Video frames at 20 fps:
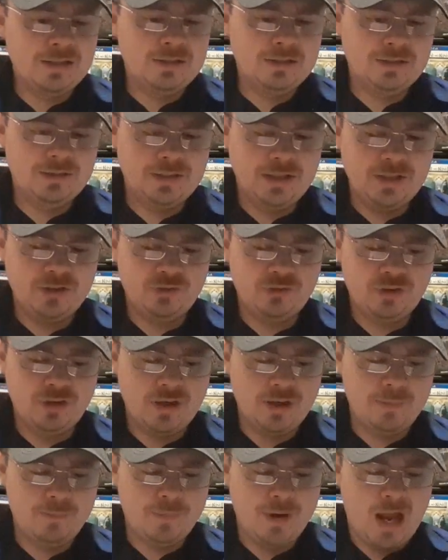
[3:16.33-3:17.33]
Next
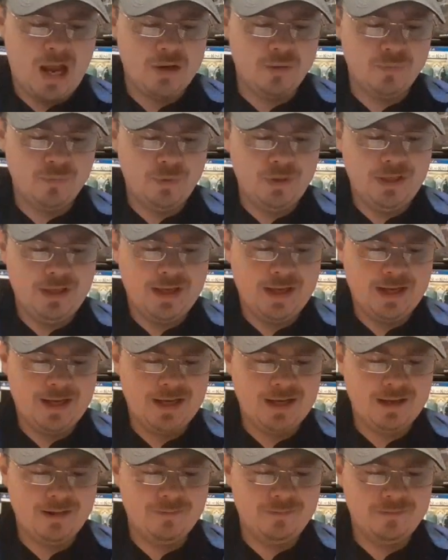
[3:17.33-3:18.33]
up, we
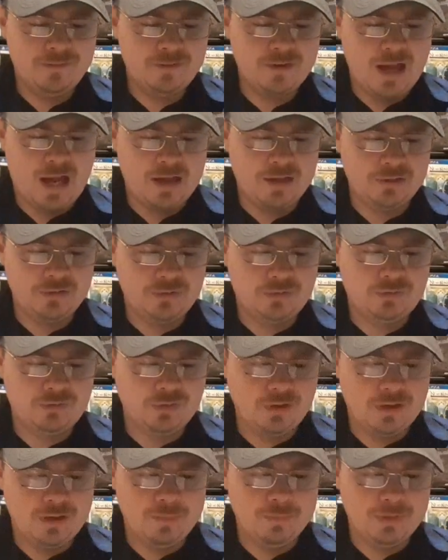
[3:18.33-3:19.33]
have
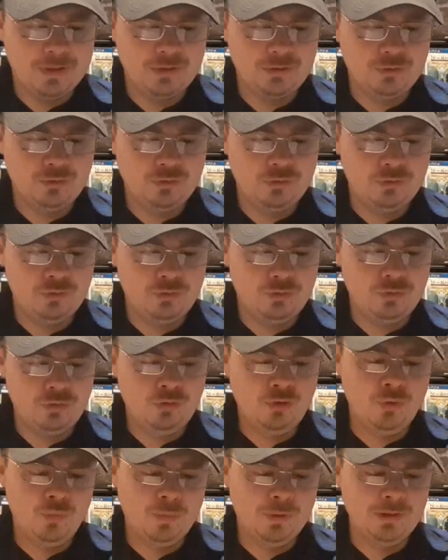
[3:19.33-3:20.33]
some
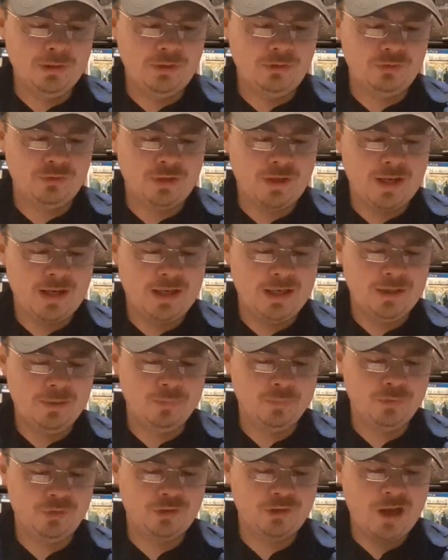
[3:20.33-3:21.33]
new release
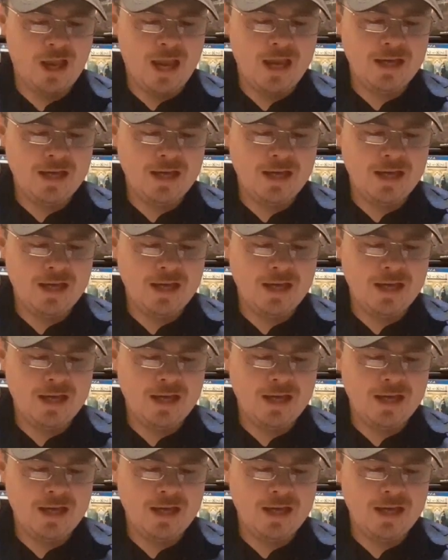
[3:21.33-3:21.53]
games.